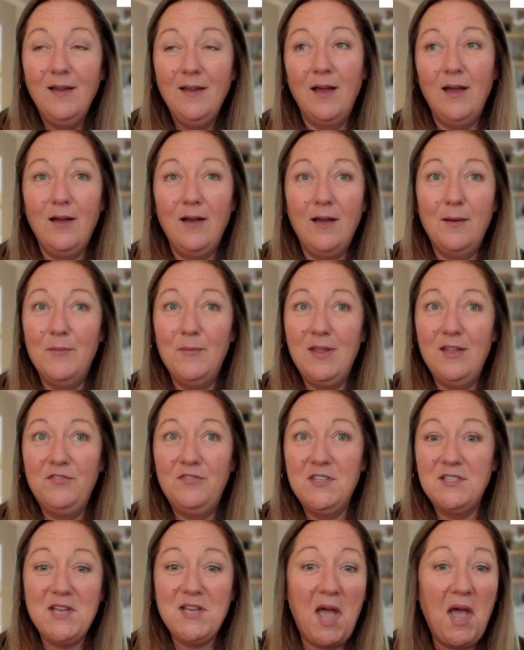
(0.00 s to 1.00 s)
if
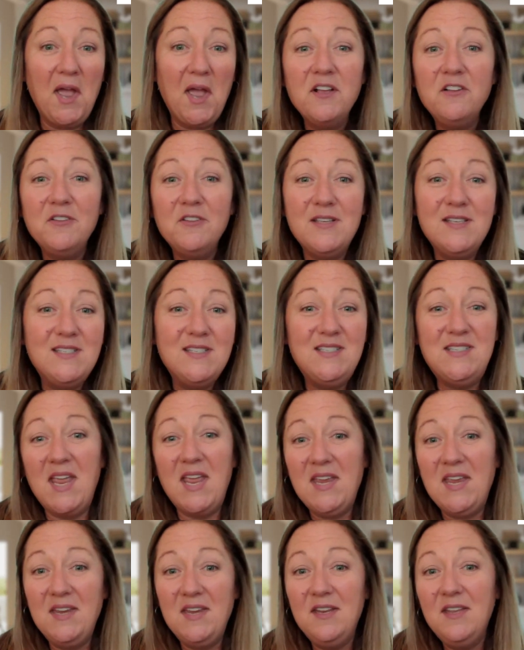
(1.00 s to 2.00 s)
the tile is
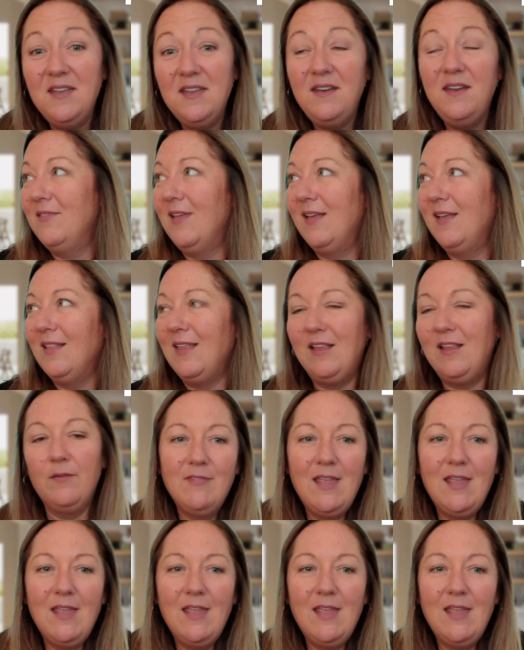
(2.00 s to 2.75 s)
dated, like